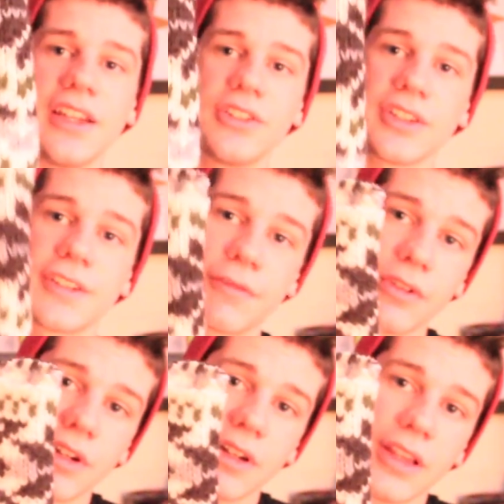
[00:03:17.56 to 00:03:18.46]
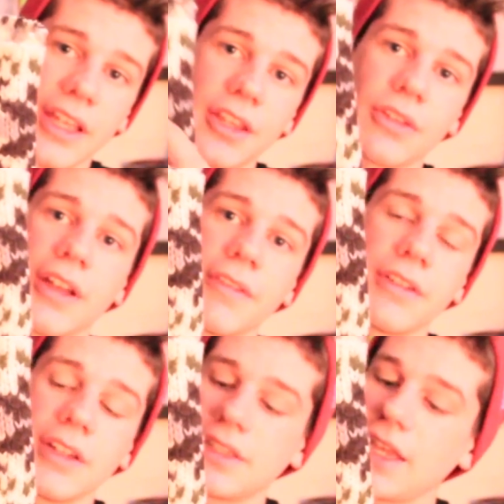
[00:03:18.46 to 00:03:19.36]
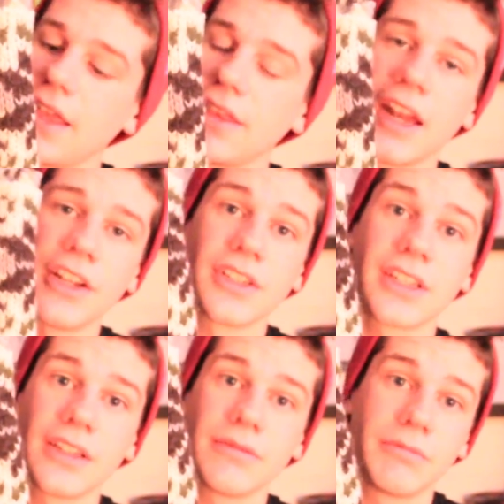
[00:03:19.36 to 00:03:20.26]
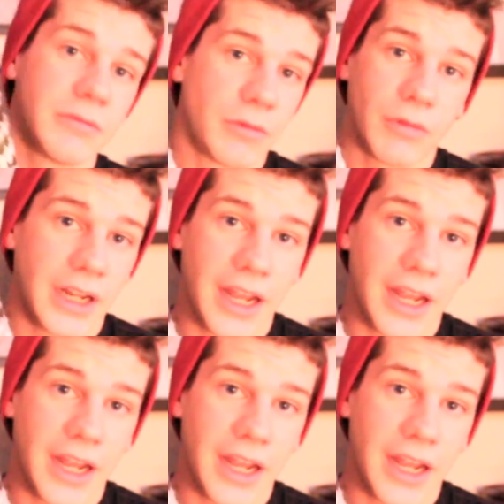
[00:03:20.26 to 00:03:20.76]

and just for length reference, and then I just went